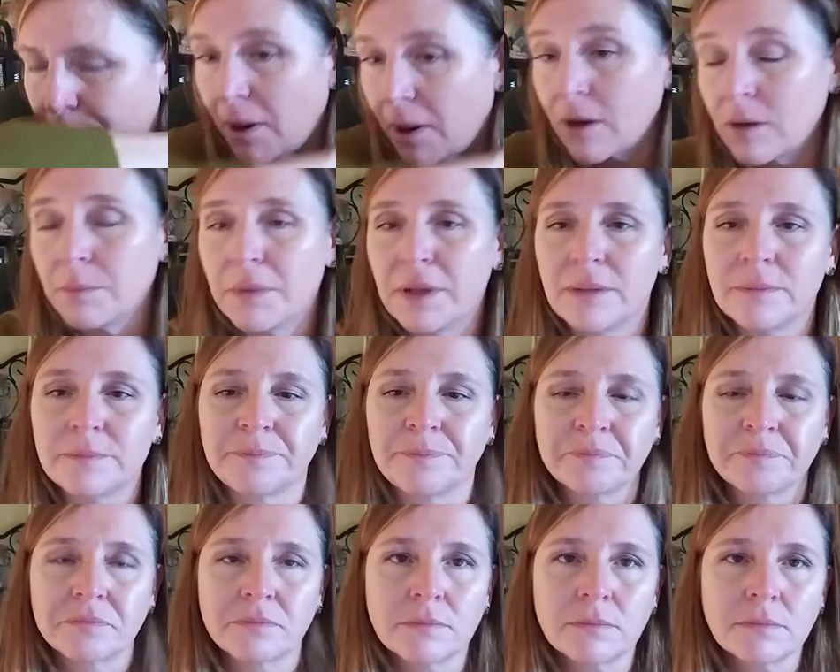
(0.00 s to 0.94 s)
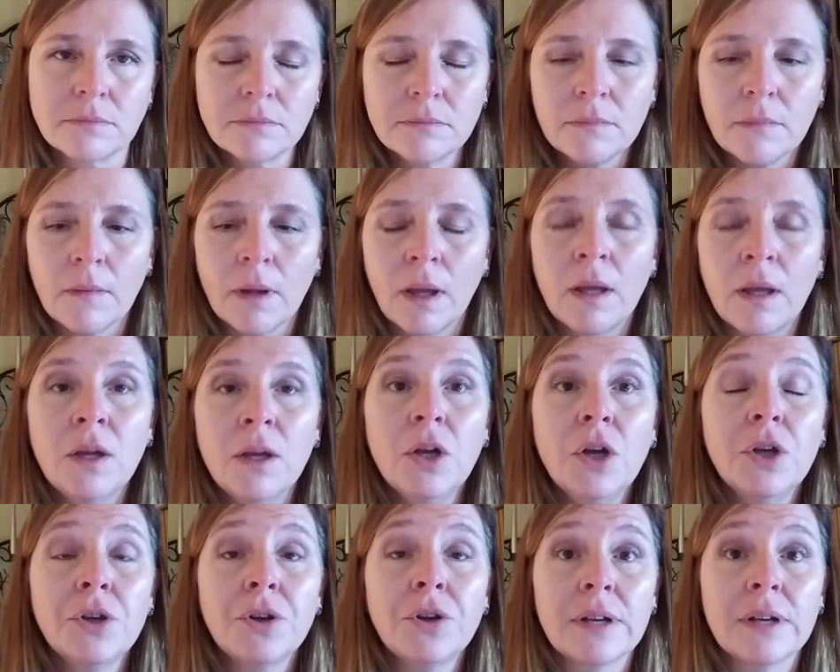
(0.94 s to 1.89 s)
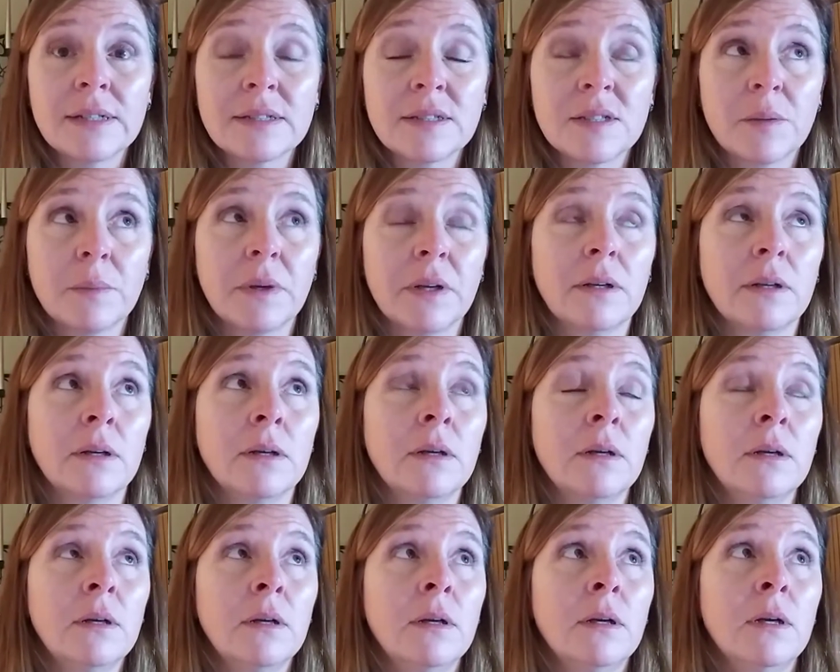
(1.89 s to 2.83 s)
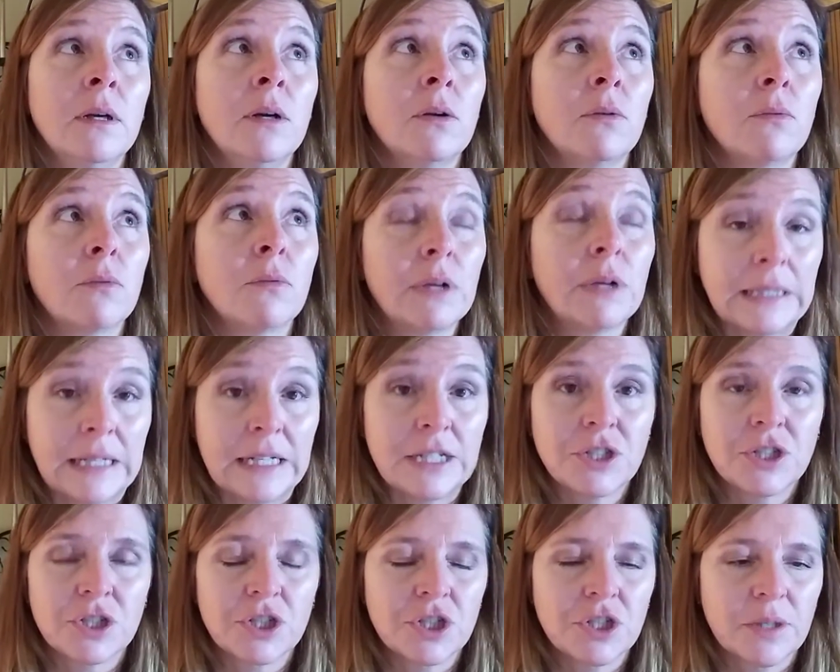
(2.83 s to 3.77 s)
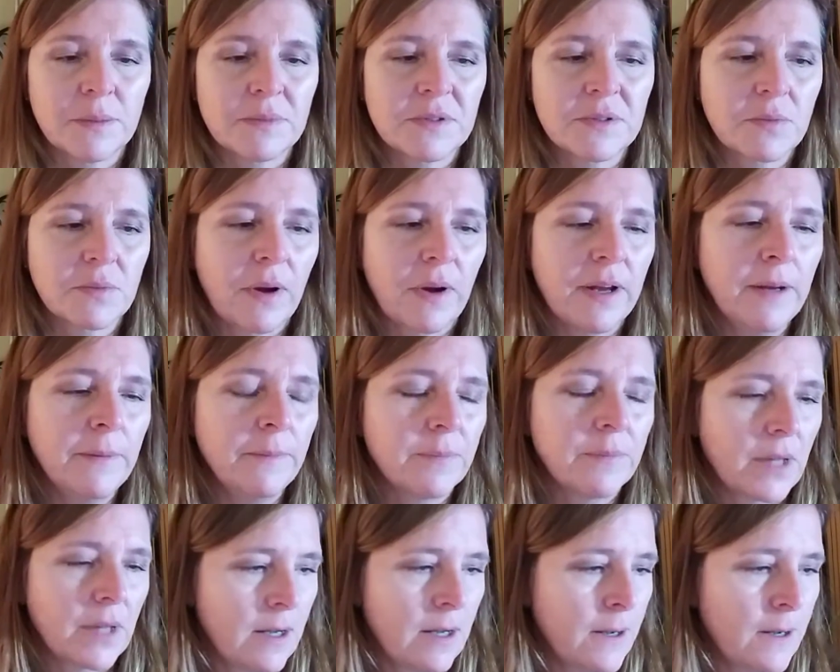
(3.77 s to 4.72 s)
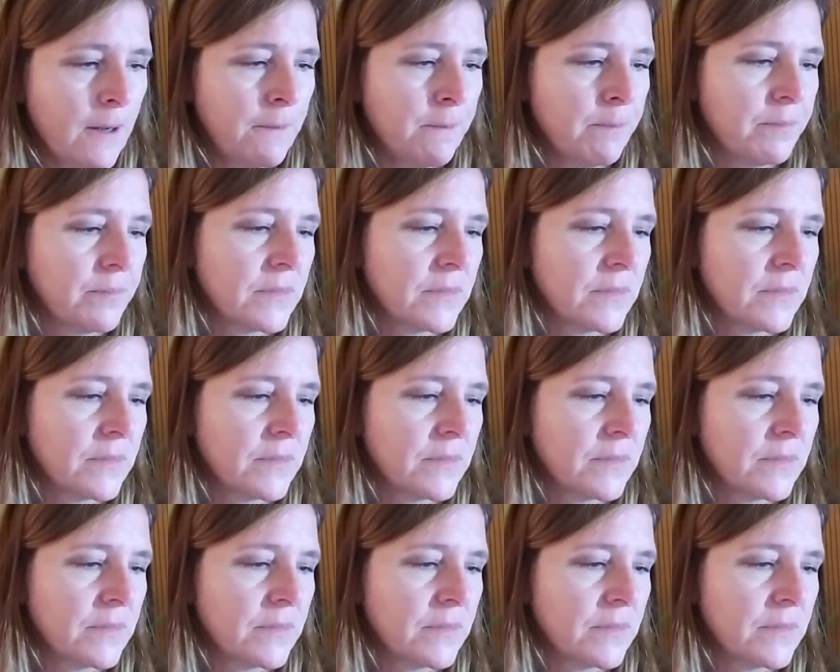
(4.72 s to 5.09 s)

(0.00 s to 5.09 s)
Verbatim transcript: pardon me, your intimate relationships, right? Um,